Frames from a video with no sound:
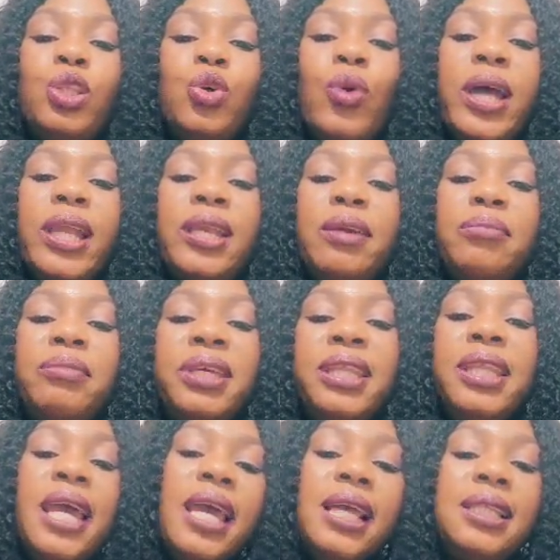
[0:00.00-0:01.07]

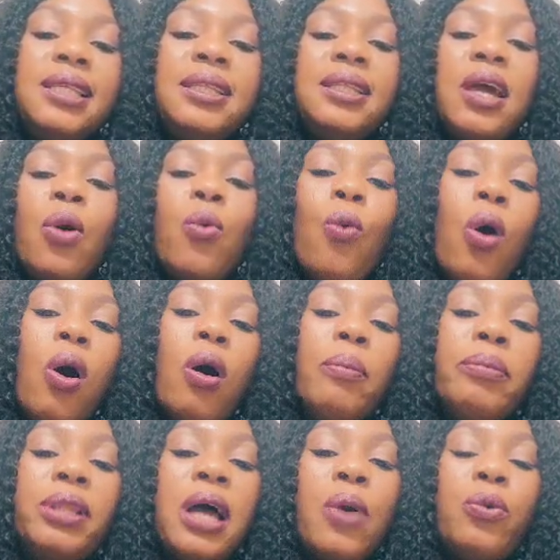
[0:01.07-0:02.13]
eliminate the
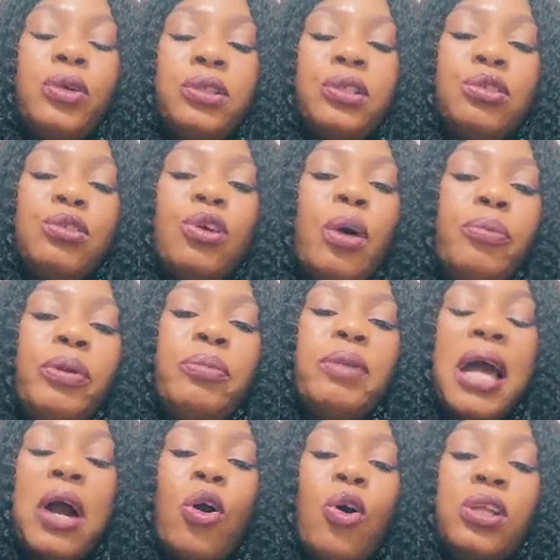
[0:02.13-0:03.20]
worm that was disturbing
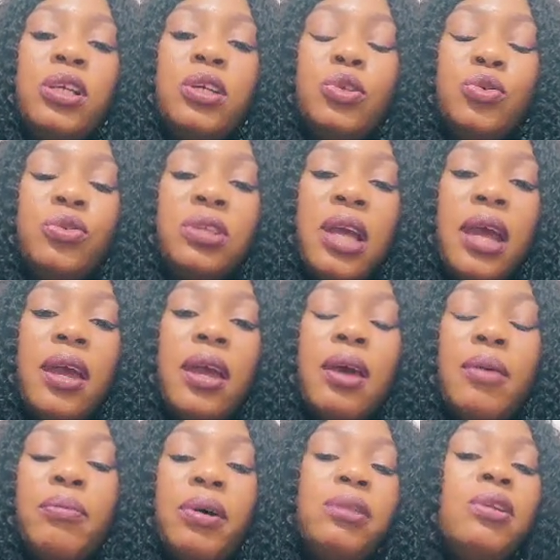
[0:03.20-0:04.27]
me according to
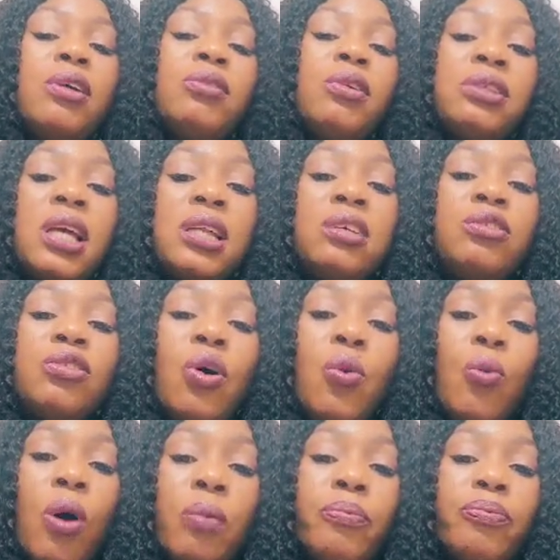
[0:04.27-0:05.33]
them, but doctor said it's not
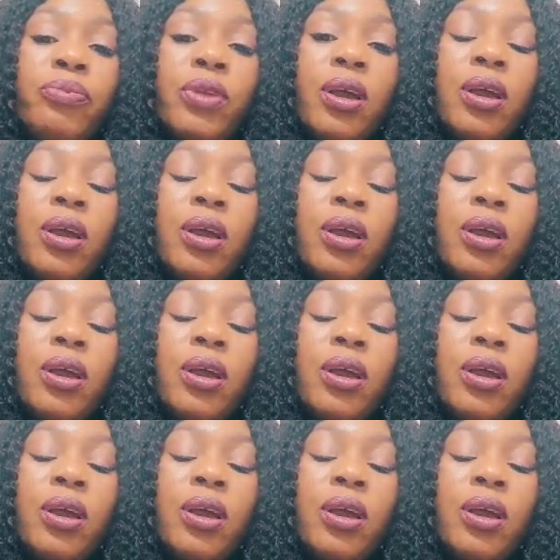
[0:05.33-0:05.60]
worm.